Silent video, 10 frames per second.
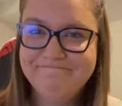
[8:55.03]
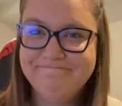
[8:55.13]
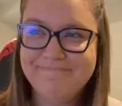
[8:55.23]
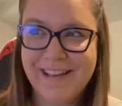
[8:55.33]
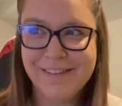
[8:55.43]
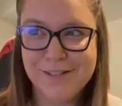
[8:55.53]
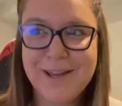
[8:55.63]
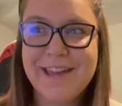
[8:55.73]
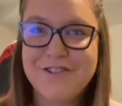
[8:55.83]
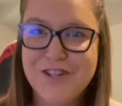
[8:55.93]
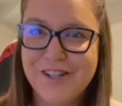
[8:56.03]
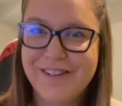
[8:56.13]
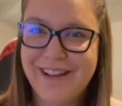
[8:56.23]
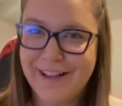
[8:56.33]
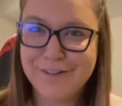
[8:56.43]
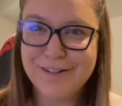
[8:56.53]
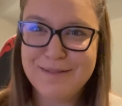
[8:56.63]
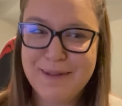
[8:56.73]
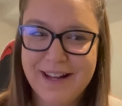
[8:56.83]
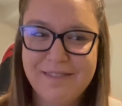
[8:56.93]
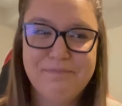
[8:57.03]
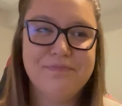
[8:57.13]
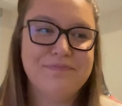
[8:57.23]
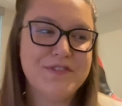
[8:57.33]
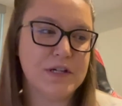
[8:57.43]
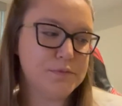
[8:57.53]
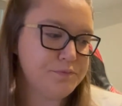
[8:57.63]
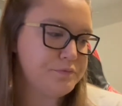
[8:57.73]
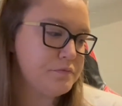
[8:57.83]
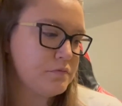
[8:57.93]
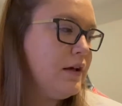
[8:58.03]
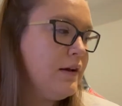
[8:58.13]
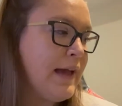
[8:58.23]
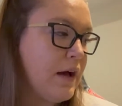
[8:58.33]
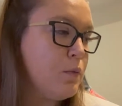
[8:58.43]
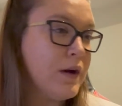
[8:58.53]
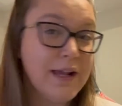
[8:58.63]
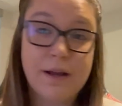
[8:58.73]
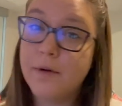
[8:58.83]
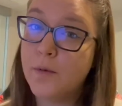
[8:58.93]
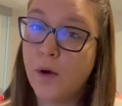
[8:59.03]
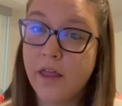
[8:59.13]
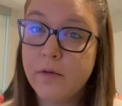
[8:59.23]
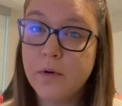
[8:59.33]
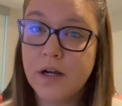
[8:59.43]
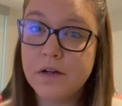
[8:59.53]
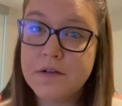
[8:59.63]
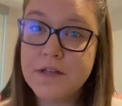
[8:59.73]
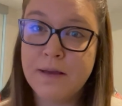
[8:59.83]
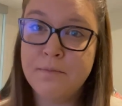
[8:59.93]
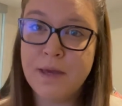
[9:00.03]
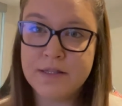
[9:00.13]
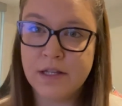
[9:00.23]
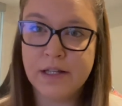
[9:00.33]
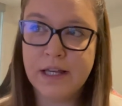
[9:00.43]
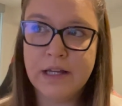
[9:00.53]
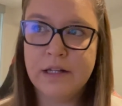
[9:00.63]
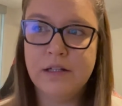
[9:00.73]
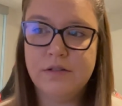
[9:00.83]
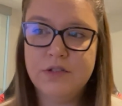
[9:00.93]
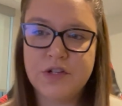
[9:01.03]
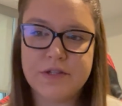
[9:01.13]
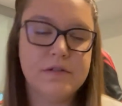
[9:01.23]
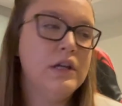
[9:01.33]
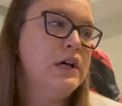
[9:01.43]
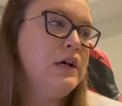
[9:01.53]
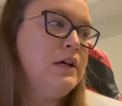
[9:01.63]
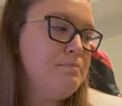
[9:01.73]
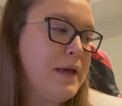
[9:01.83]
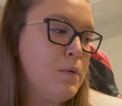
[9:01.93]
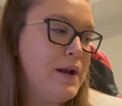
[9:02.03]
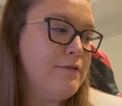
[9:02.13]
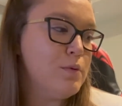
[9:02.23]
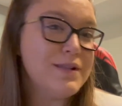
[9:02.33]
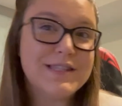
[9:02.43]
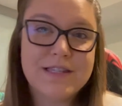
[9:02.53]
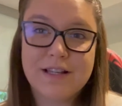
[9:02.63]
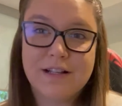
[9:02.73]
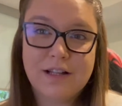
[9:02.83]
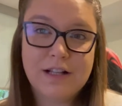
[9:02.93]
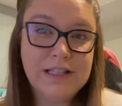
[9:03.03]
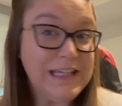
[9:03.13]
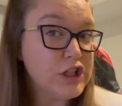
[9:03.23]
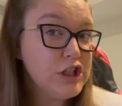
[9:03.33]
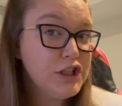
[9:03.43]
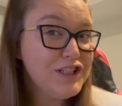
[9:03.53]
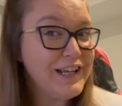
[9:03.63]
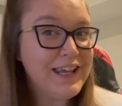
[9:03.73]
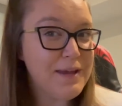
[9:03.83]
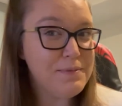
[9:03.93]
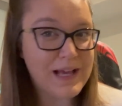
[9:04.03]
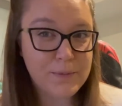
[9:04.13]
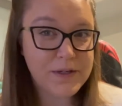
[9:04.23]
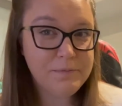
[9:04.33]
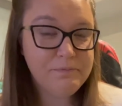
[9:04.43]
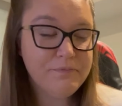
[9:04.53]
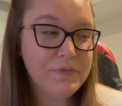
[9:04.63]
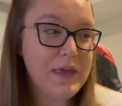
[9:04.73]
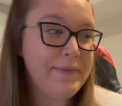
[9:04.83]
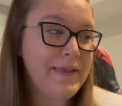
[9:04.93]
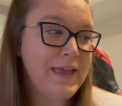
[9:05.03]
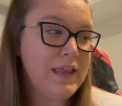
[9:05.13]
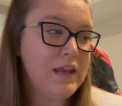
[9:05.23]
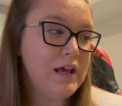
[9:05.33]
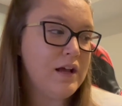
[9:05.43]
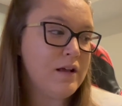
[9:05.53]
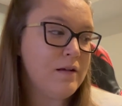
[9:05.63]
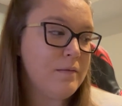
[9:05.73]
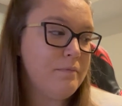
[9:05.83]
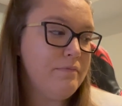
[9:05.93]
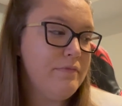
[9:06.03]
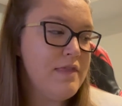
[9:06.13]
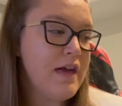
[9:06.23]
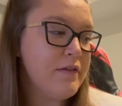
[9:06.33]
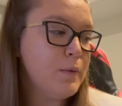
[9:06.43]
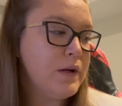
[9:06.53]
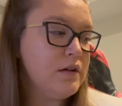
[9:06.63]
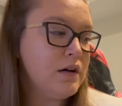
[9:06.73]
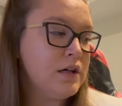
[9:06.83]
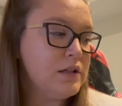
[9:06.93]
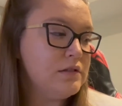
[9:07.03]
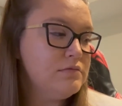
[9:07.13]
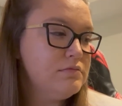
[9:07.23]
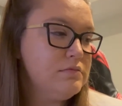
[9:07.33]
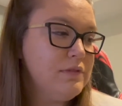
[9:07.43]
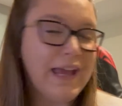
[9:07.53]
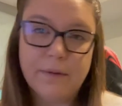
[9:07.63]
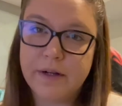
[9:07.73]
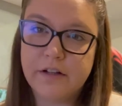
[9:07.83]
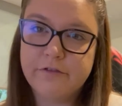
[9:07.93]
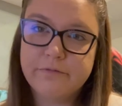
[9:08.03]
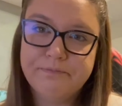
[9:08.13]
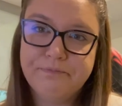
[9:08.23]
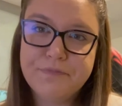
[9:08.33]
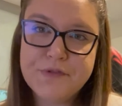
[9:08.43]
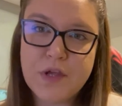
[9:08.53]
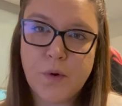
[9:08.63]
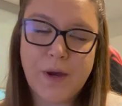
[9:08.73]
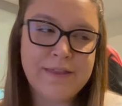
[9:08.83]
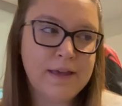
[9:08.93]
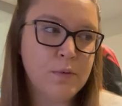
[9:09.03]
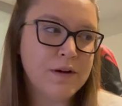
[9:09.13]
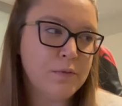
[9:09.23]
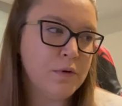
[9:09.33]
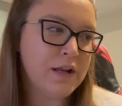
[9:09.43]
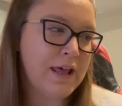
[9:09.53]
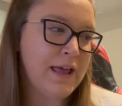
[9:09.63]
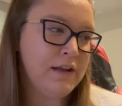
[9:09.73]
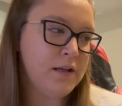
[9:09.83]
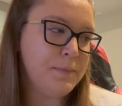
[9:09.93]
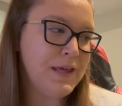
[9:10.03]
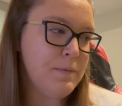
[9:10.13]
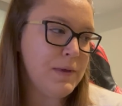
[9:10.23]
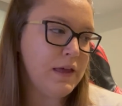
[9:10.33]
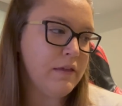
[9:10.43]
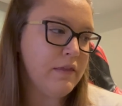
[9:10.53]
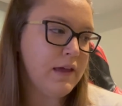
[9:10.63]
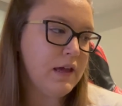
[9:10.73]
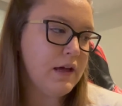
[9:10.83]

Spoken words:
and the location, I couldn't beat it. So yeah, we're gonna get rid of one of the rugs. I'm basically gonna just pick whatever one's cleaner and keep that one. And then the other one I'll get rid of. So I think we're gonna end up keeping the